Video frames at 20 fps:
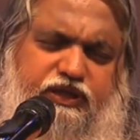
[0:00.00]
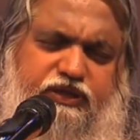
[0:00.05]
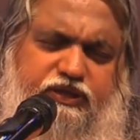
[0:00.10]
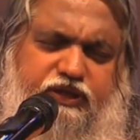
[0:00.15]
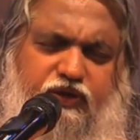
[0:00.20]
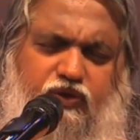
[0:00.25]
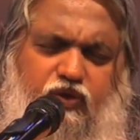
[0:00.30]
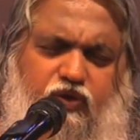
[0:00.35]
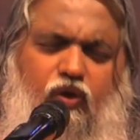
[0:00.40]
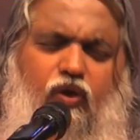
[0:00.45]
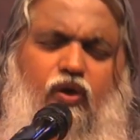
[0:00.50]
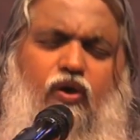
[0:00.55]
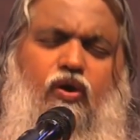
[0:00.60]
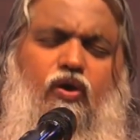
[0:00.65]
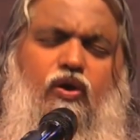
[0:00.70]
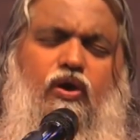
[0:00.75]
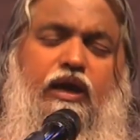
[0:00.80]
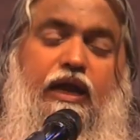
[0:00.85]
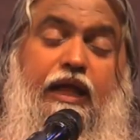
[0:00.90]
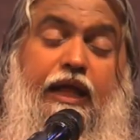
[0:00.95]
the
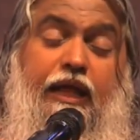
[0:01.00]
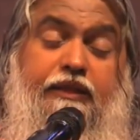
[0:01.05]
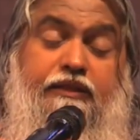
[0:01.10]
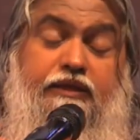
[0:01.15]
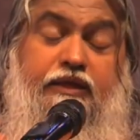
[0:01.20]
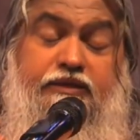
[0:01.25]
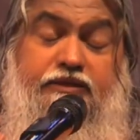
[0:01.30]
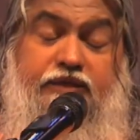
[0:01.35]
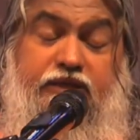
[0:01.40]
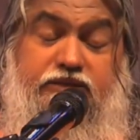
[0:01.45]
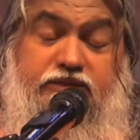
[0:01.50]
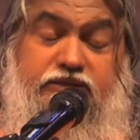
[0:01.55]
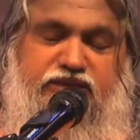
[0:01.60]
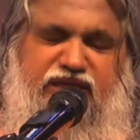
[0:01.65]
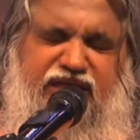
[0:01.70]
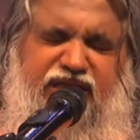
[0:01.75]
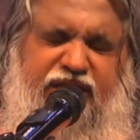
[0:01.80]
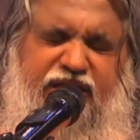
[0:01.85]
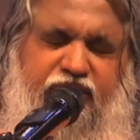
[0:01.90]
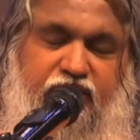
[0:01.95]
call and the
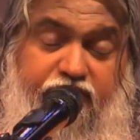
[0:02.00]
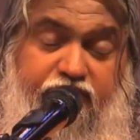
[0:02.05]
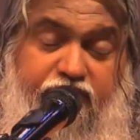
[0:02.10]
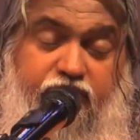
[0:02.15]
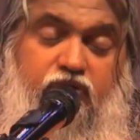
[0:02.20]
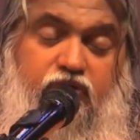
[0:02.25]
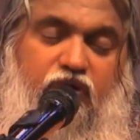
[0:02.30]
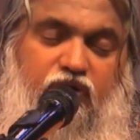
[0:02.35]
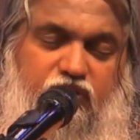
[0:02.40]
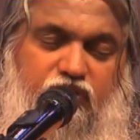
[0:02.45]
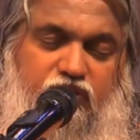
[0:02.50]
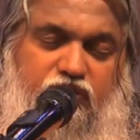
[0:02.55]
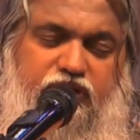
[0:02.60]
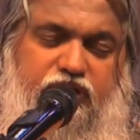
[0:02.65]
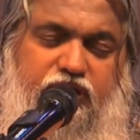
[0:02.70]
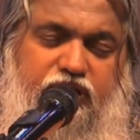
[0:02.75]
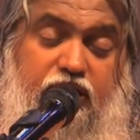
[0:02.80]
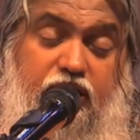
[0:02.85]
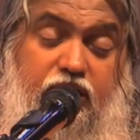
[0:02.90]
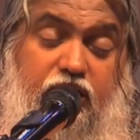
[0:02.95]
destiny of God
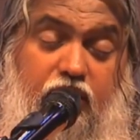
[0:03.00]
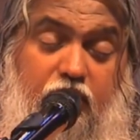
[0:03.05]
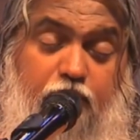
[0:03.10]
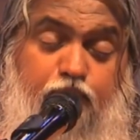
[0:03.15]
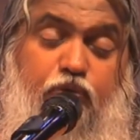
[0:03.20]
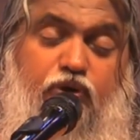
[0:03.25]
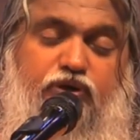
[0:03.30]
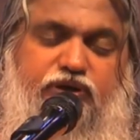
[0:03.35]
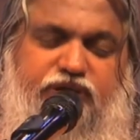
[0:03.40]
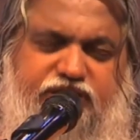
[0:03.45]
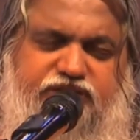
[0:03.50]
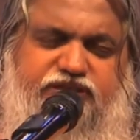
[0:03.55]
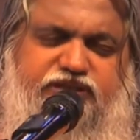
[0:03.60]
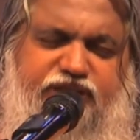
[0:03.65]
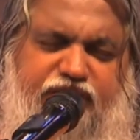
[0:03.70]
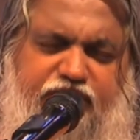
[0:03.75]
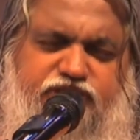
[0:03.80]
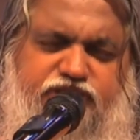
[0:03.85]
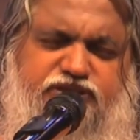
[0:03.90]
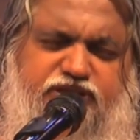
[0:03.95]
upon this
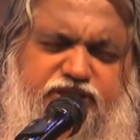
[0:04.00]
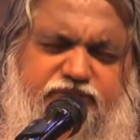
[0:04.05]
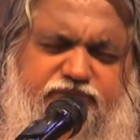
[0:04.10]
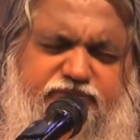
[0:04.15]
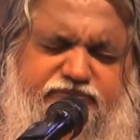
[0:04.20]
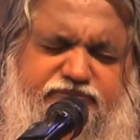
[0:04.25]
nation.